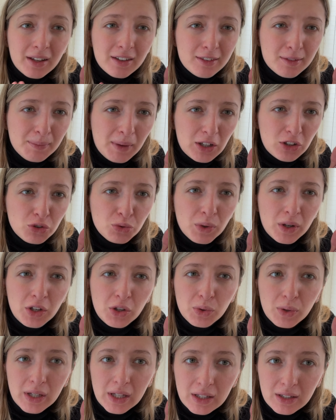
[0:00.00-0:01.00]
as much when
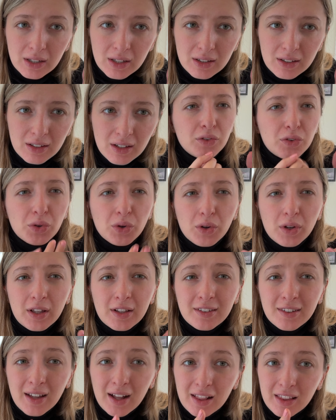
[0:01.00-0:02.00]
you eat it, so
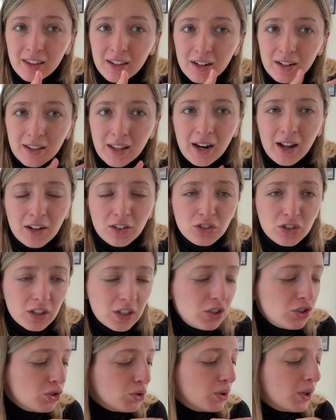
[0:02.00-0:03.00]
it's healthier than
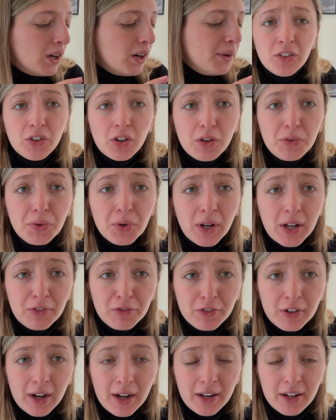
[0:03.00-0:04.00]
actually sugar. So if you
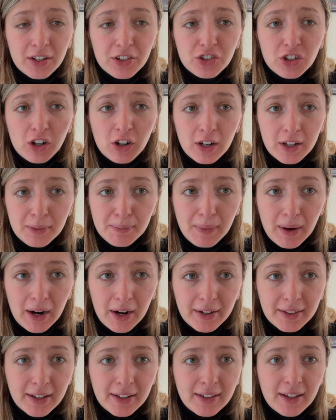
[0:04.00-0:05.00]
can find a chocolate
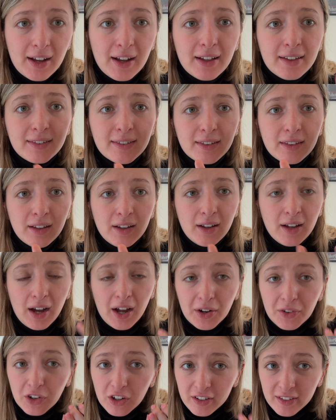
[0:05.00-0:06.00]
bar that has
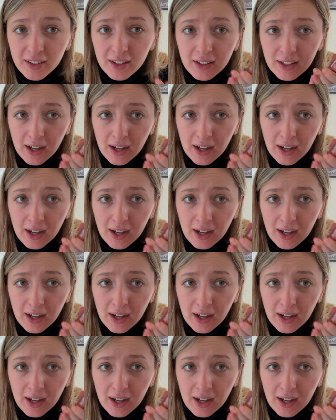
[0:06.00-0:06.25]
unroasted